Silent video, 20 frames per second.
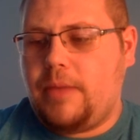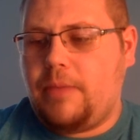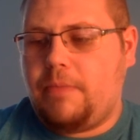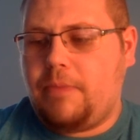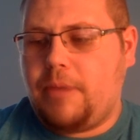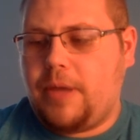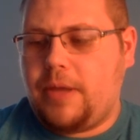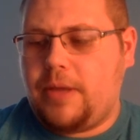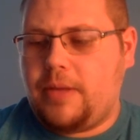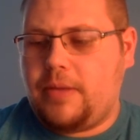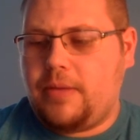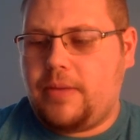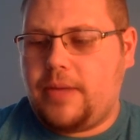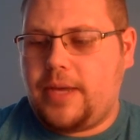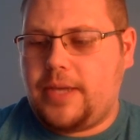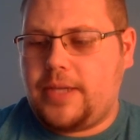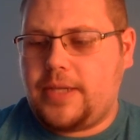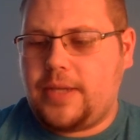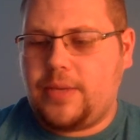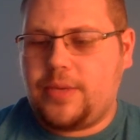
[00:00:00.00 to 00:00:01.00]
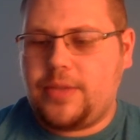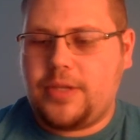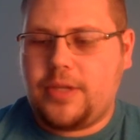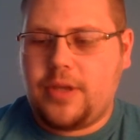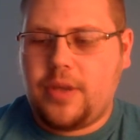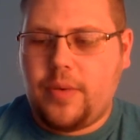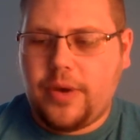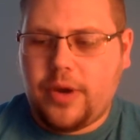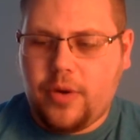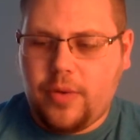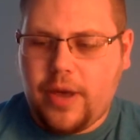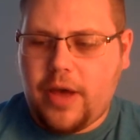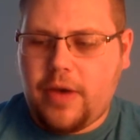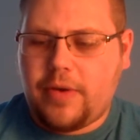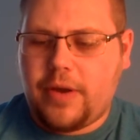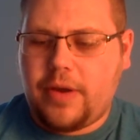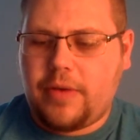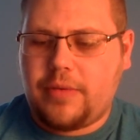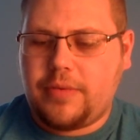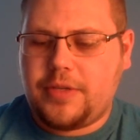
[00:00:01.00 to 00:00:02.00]
But as I was going
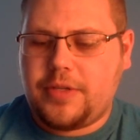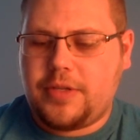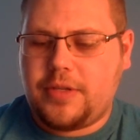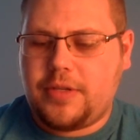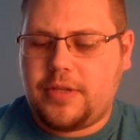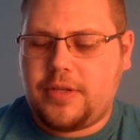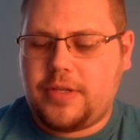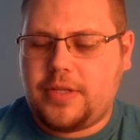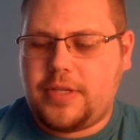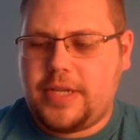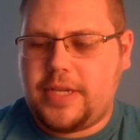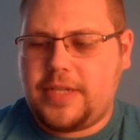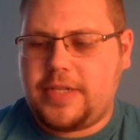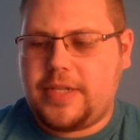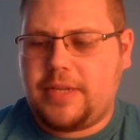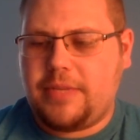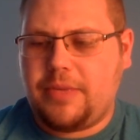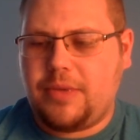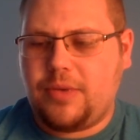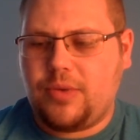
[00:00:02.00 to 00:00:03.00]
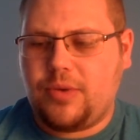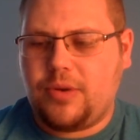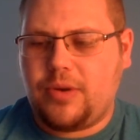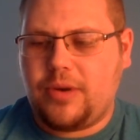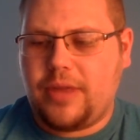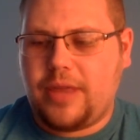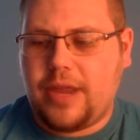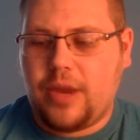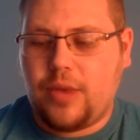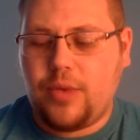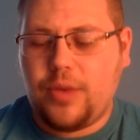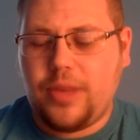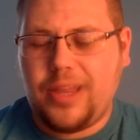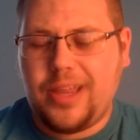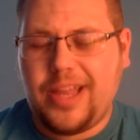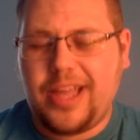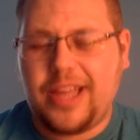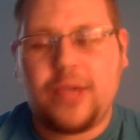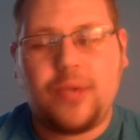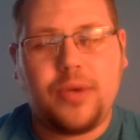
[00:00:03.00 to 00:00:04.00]
around, I was seeing some that I really
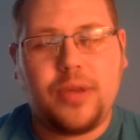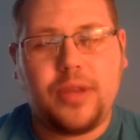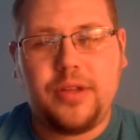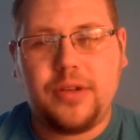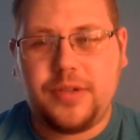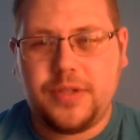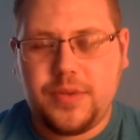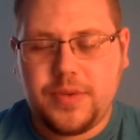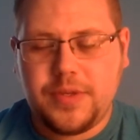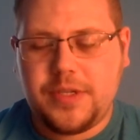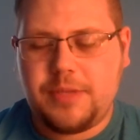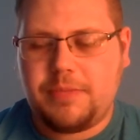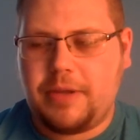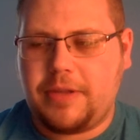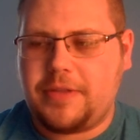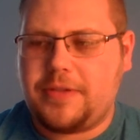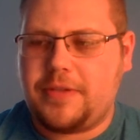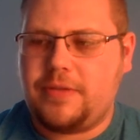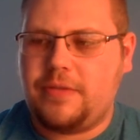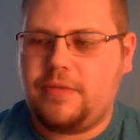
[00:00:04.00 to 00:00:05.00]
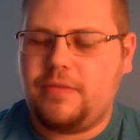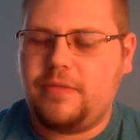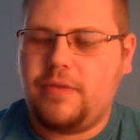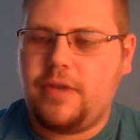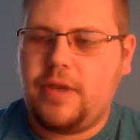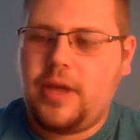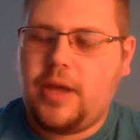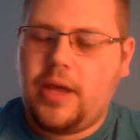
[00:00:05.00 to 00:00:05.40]
liked that were a little too expensive.